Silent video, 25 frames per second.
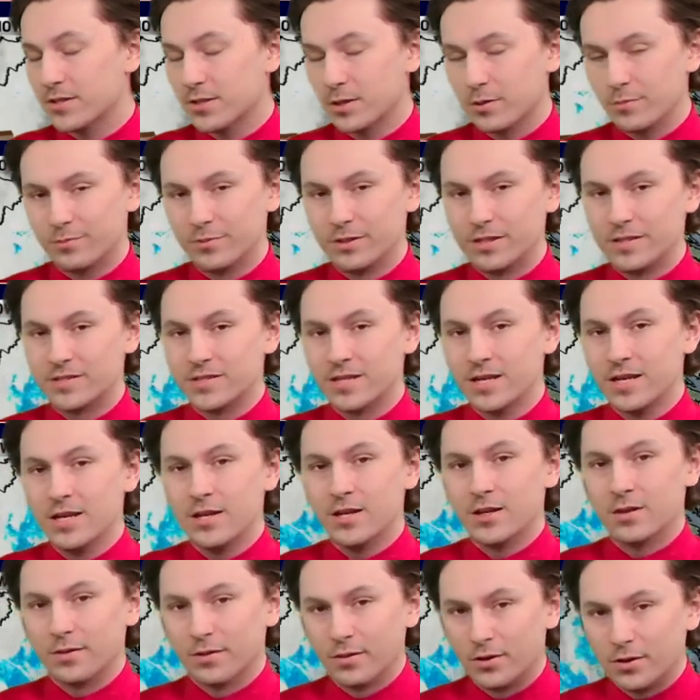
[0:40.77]
companies
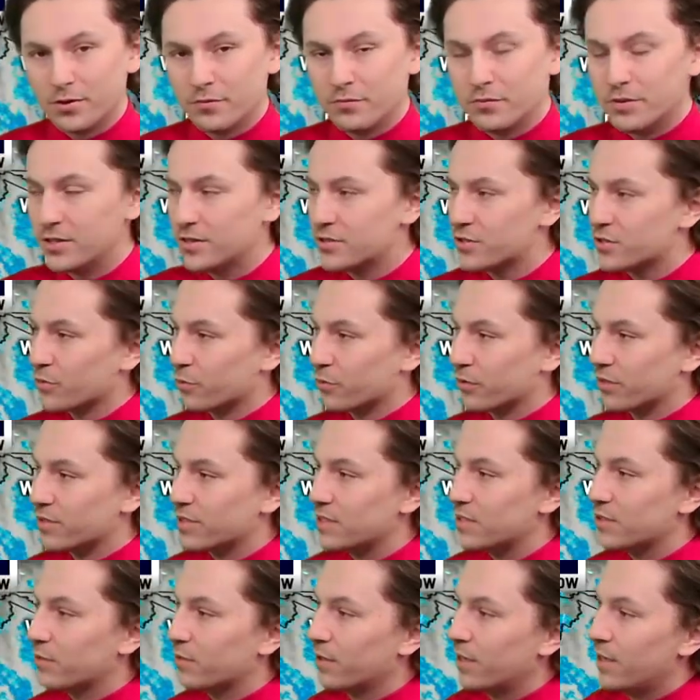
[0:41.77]
love this sort of
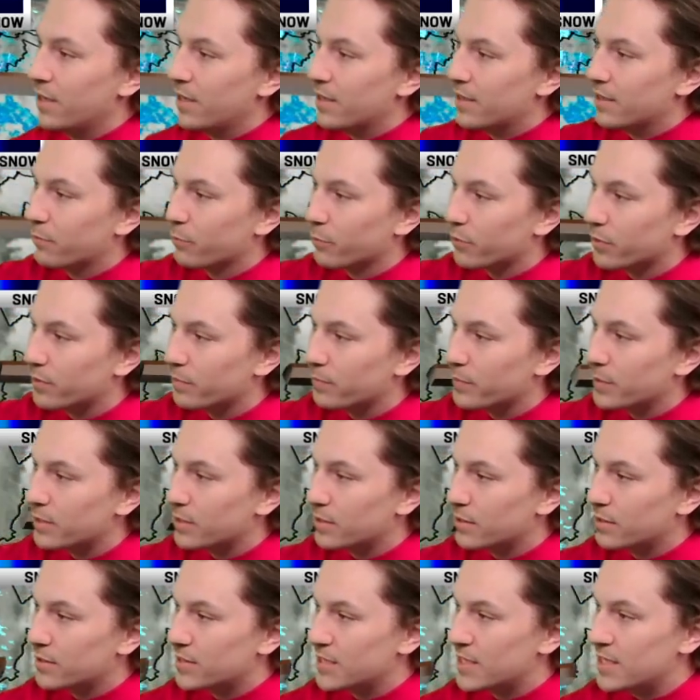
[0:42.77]
deal. Then we're going to be
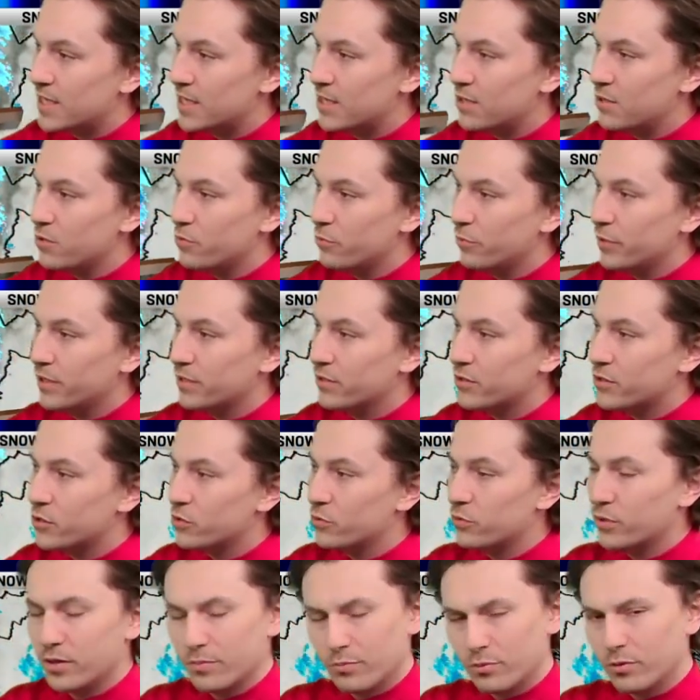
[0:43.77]
continuing
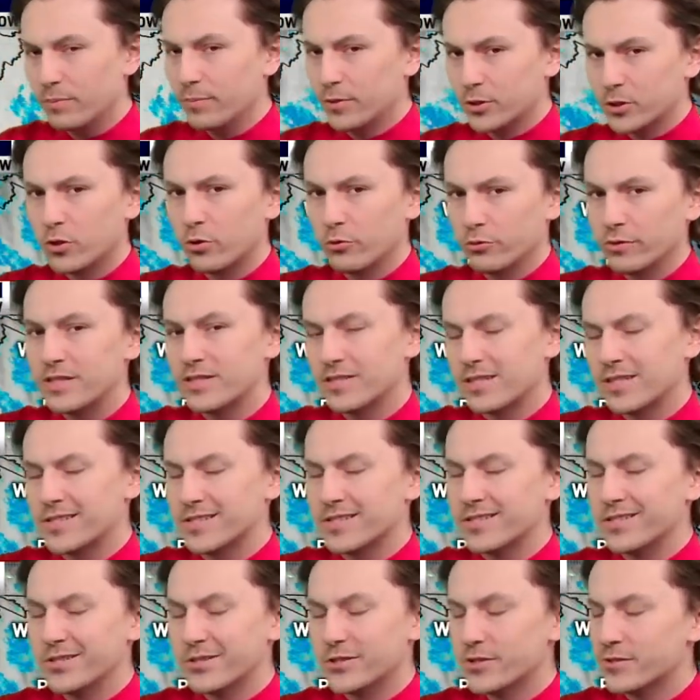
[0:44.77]
to pretty much hold these nice
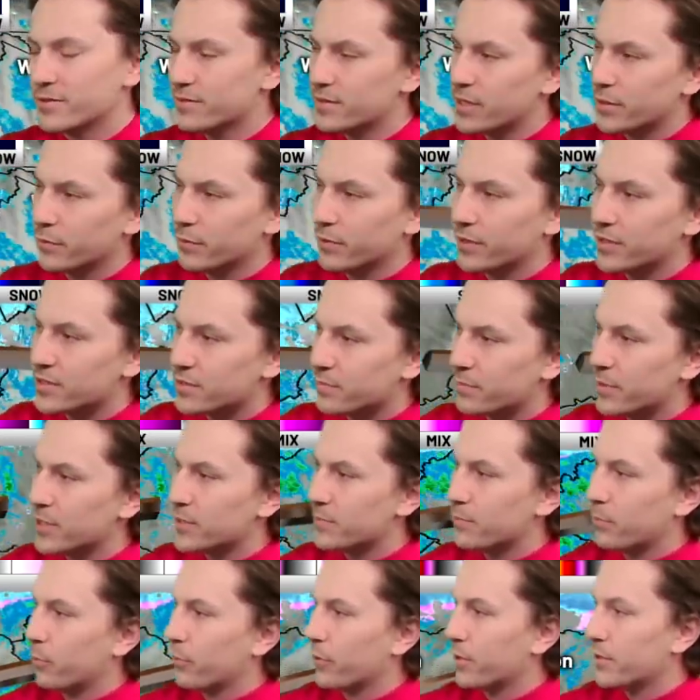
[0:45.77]
conditions. That really is the
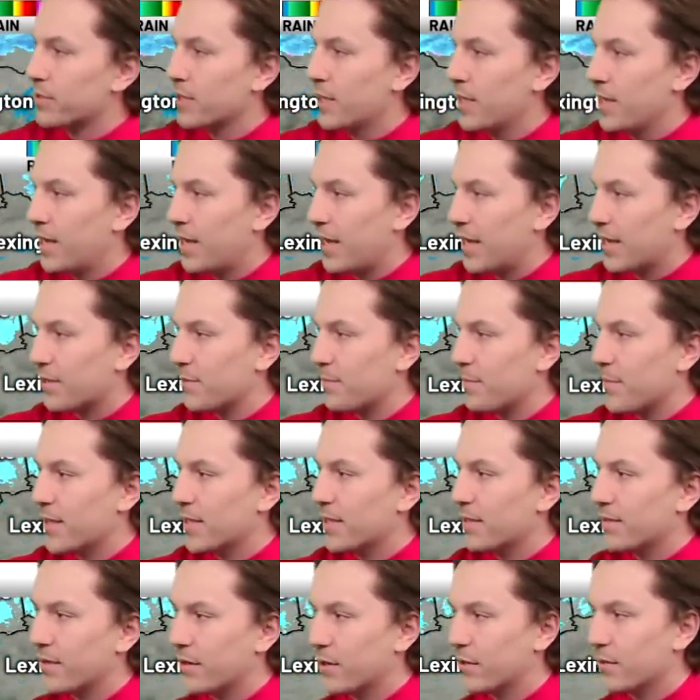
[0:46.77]
best point I could
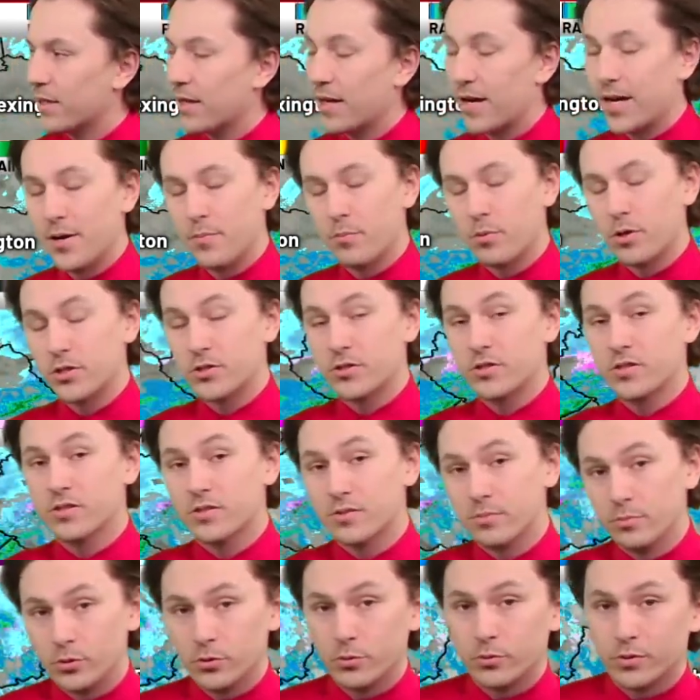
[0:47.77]
make there. That high pressure
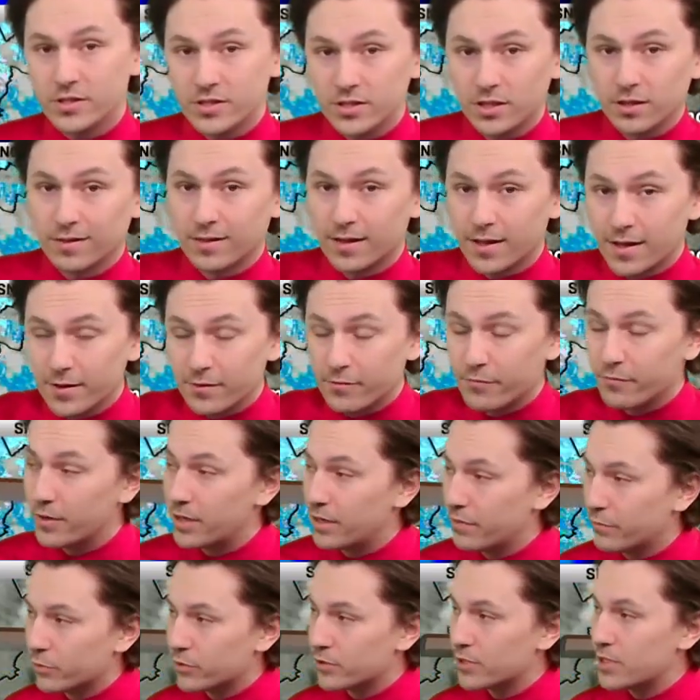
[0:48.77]
system doing us a lot of
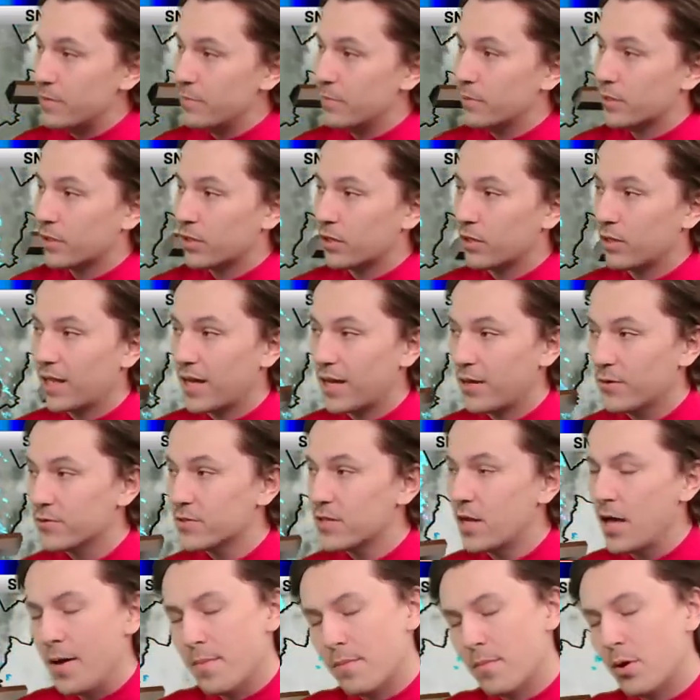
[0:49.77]
favors, keeping the
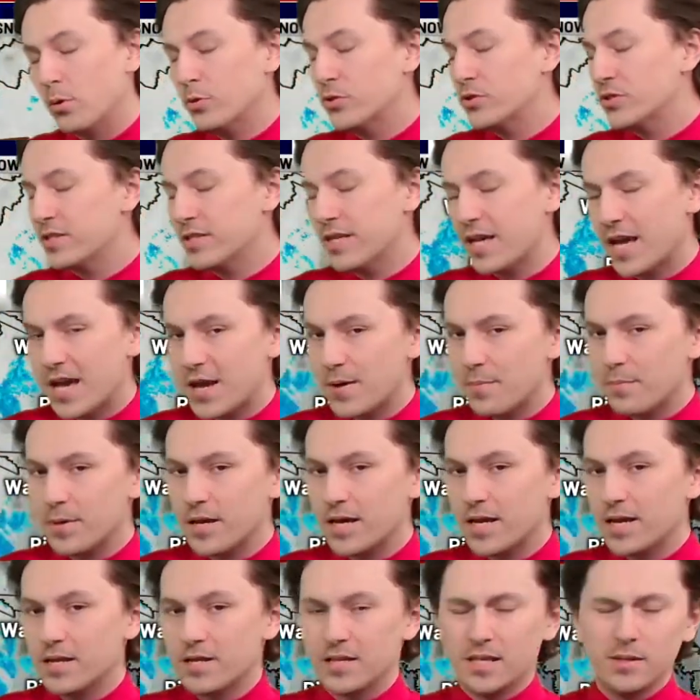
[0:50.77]
clouds mostly at
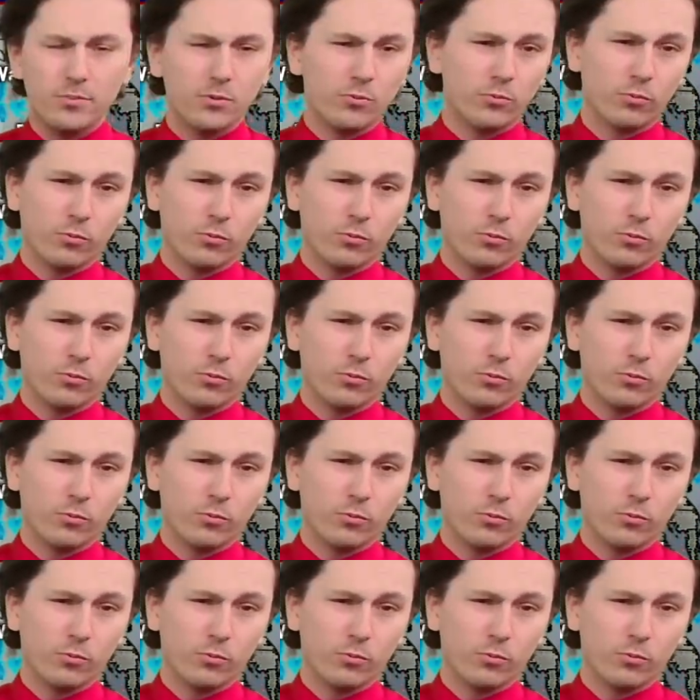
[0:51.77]
bay, keeping